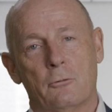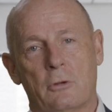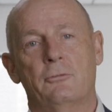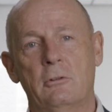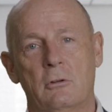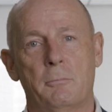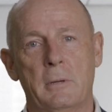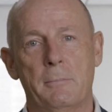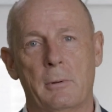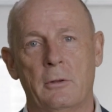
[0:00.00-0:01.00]
So I said to the
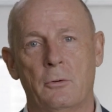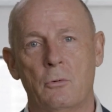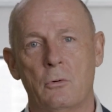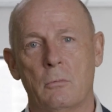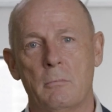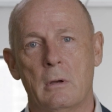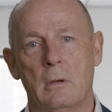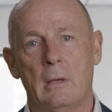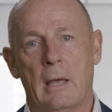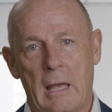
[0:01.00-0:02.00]
people in the room,
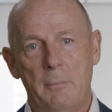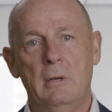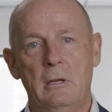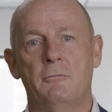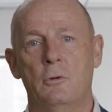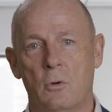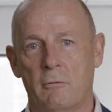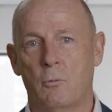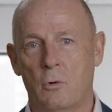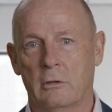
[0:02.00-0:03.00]
how many of you
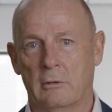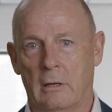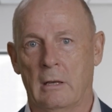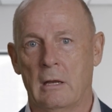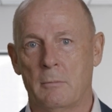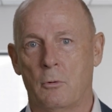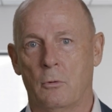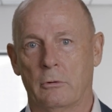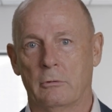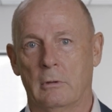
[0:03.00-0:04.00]
have worked at an
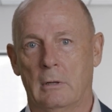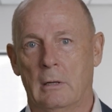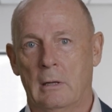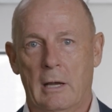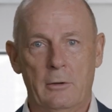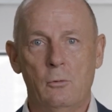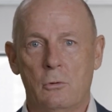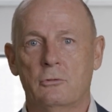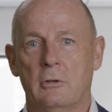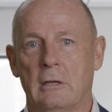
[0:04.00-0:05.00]
airport? And they all
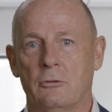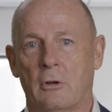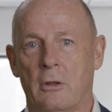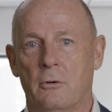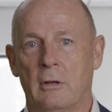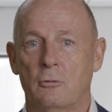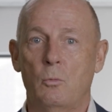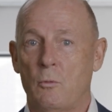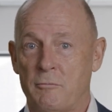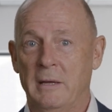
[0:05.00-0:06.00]
looked at each other and they said,
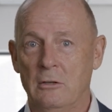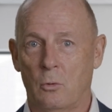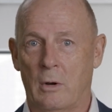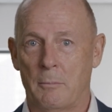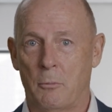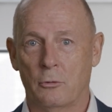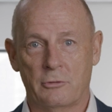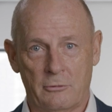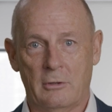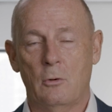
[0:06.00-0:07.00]
well, we've been to airports. I
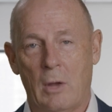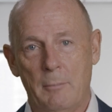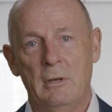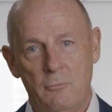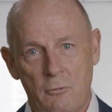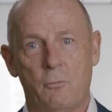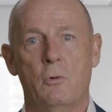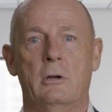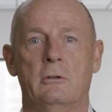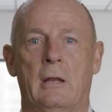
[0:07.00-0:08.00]
said, no, how many of you have
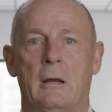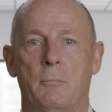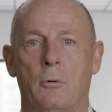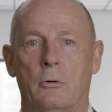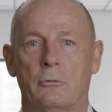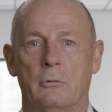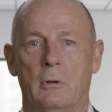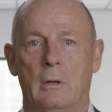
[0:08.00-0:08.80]
worked at airports?